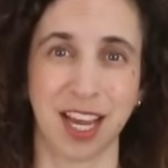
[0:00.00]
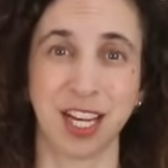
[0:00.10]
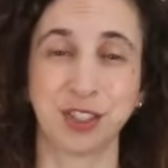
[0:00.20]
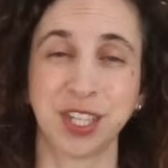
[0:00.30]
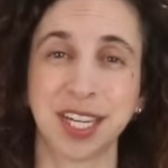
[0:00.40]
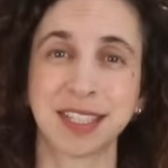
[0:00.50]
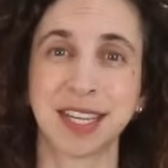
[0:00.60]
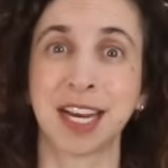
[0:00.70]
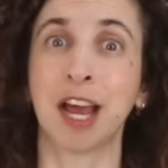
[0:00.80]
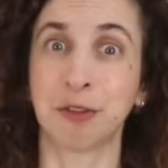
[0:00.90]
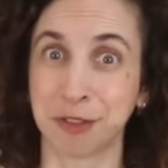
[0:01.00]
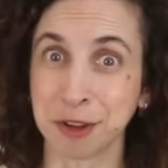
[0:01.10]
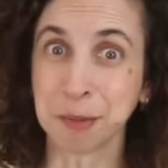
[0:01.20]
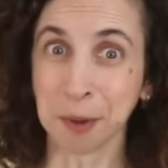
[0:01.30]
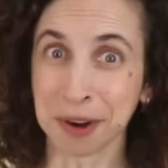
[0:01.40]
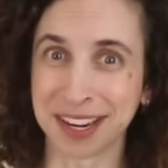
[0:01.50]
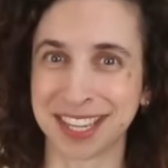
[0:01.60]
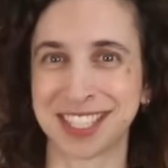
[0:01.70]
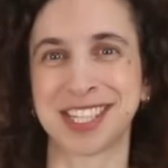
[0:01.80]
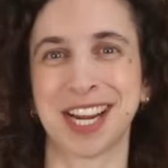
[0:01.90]
And she gets in a few more
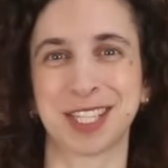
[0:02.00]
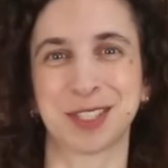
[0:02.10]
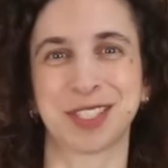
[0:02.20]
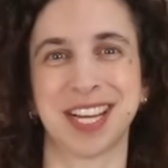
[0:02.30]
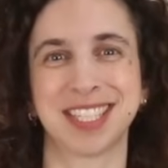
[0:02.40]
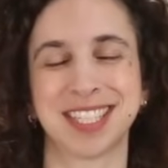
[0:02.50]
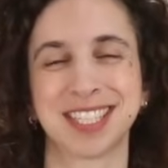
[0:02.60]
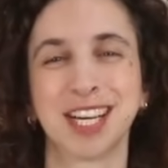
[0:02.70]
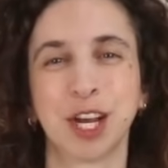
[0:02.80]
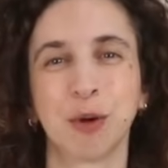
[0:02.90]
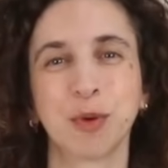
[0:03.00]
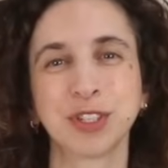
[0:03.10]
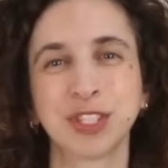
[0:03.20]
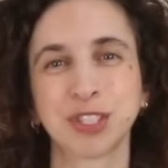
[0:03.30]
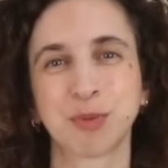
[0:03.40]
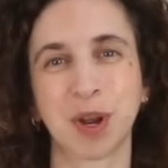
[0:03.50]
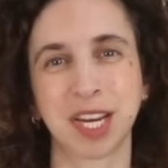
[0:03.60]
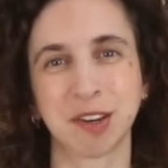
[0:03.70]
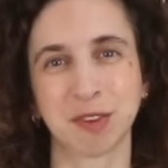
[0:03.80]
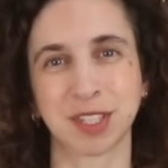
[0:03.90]
kitchen exercises while she's
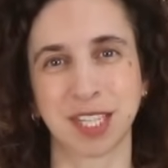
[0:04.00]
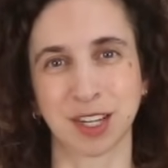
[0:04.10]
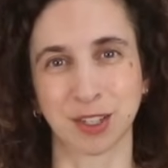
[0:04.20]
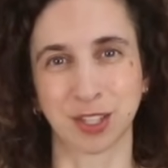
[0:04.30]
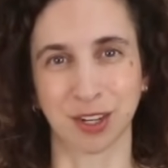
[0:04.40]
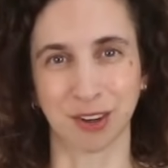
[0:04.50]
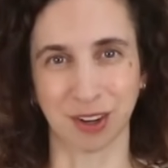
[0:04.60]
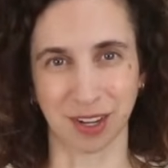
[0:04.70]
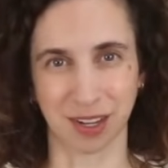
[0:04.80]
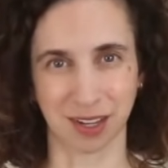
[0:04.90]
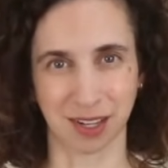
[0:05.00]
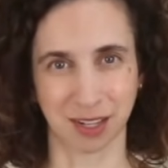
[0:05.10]
waiting for dinner to cook.